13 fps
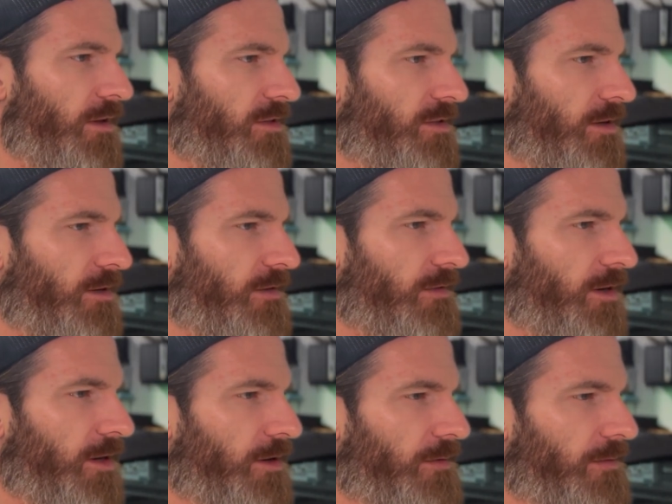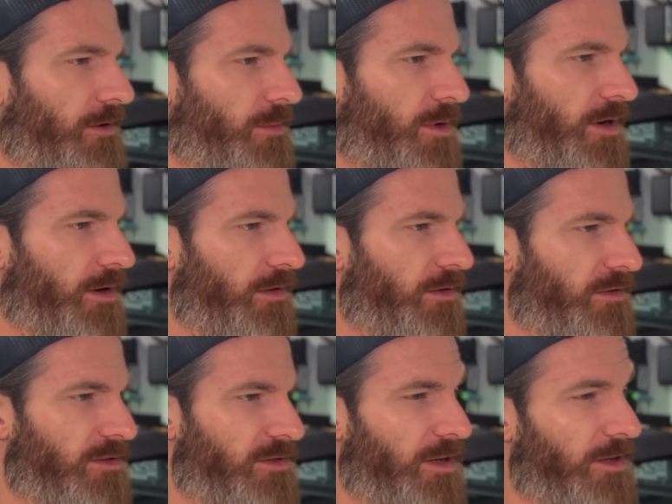starting to run out of room here, and this
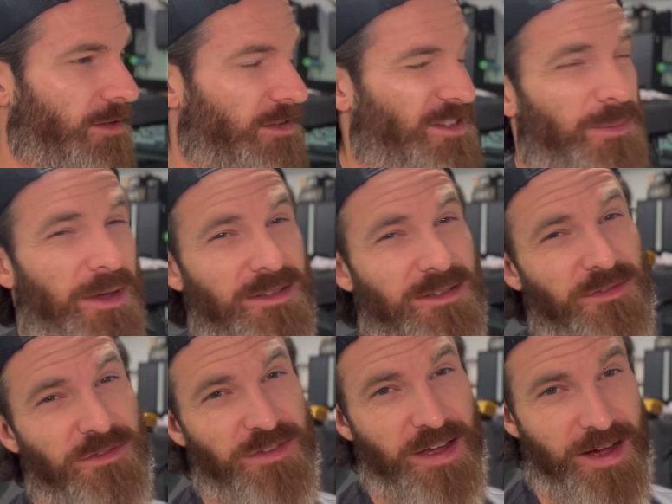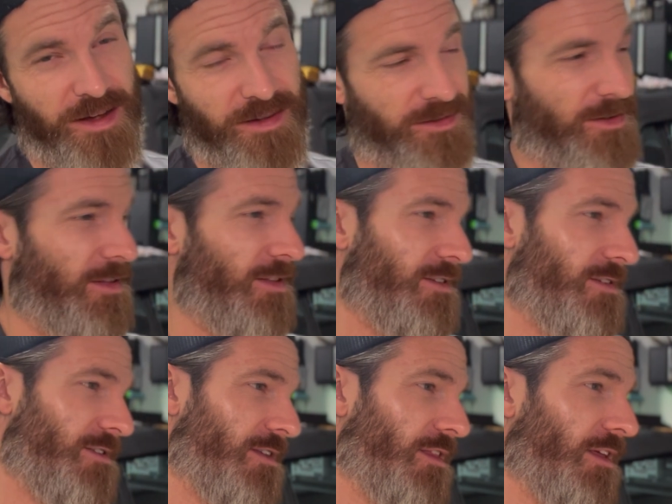is getting expensive fast. This
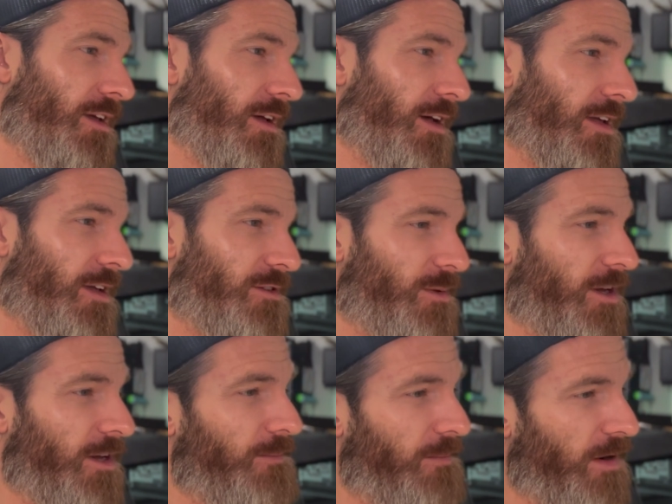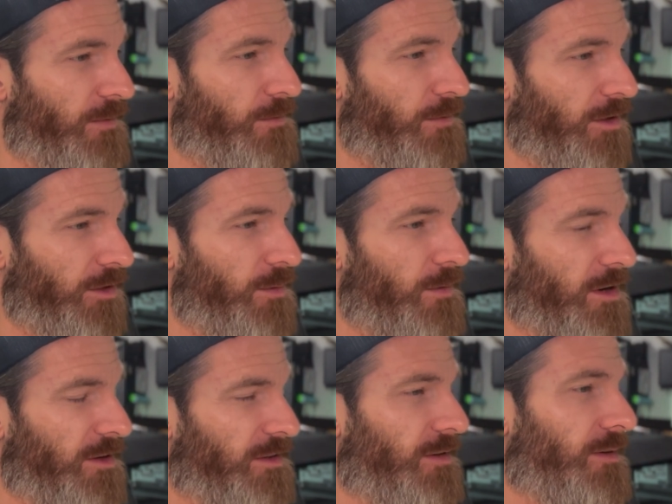is the thing I guess I really
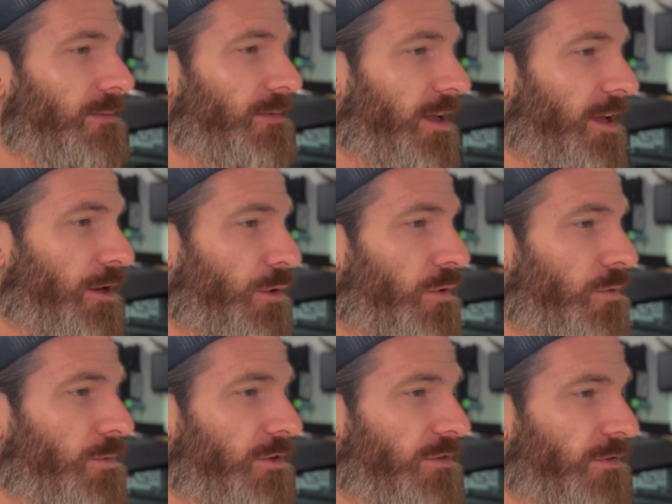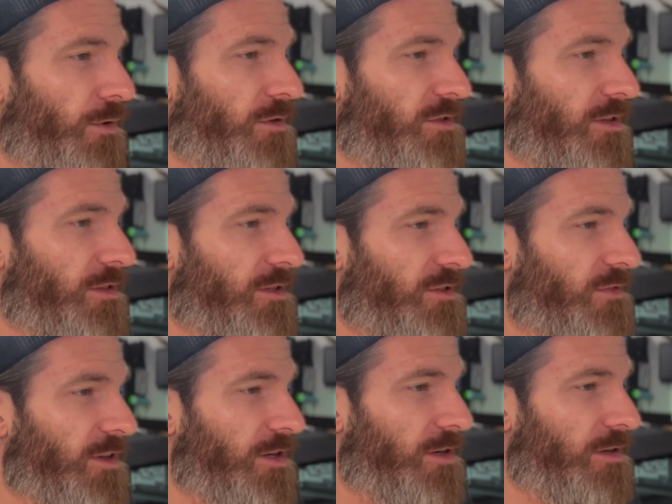wanted to hit home with folks on this
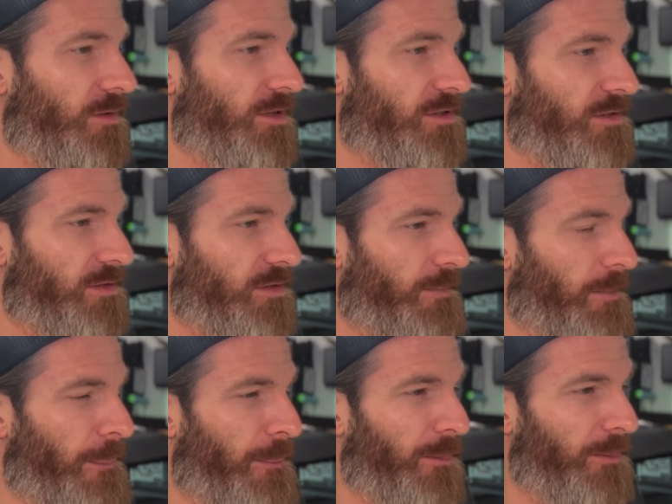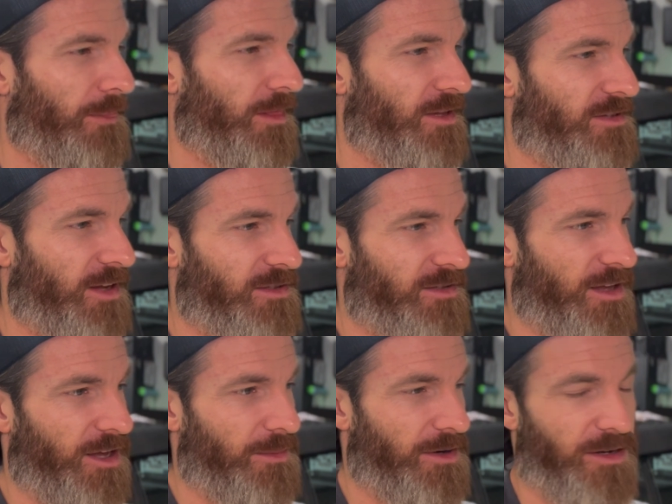video is these heads
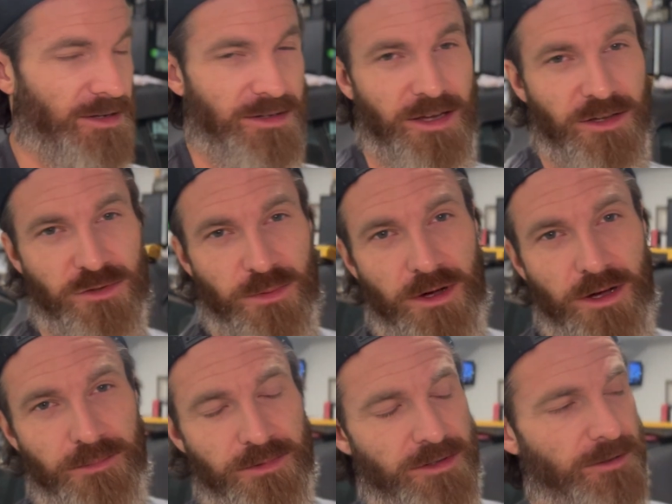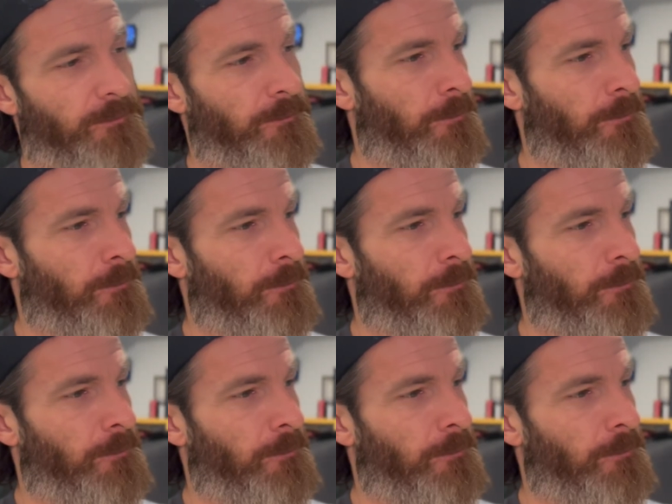cam and intake swaps.